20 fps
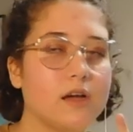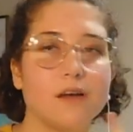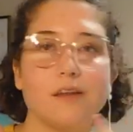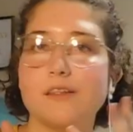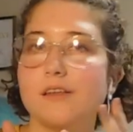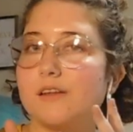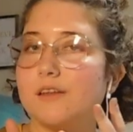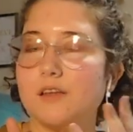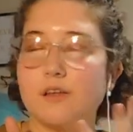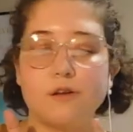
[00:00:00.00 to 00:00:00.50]
I
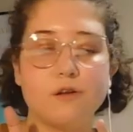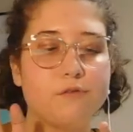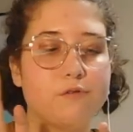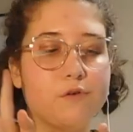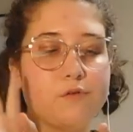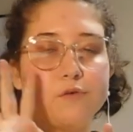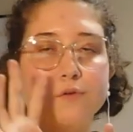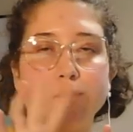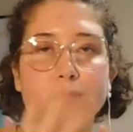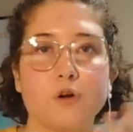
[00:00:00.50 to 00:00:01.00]
did an
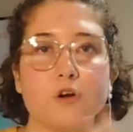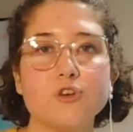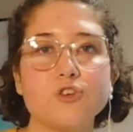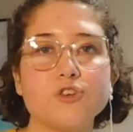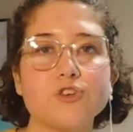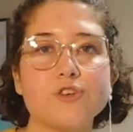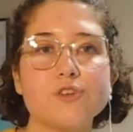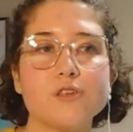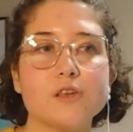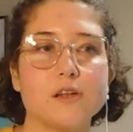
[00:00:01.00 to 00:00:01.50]
interview for
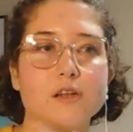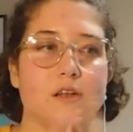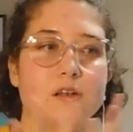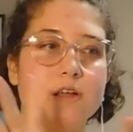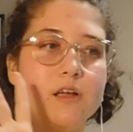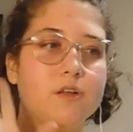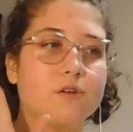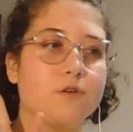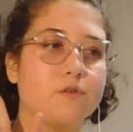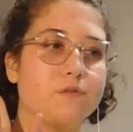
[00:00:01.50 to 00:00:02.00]
Marshall's. I did
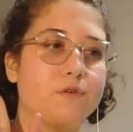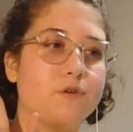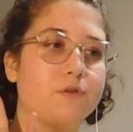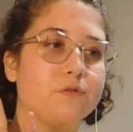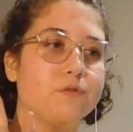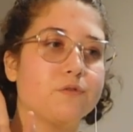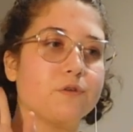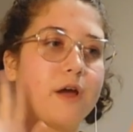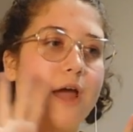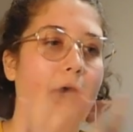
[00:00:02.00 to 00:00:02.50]
an interview
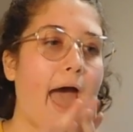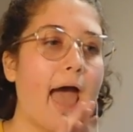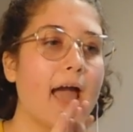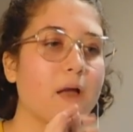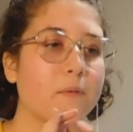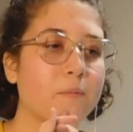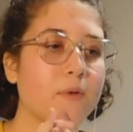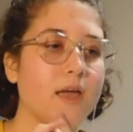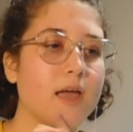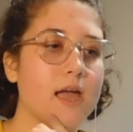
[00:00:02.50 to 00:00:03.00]
for
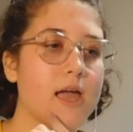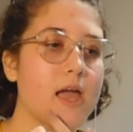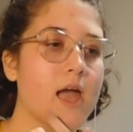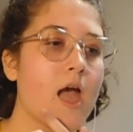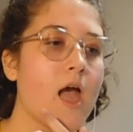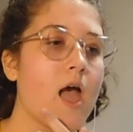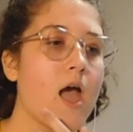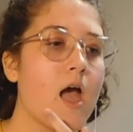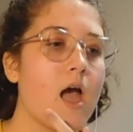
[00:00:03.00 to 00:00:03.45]
Key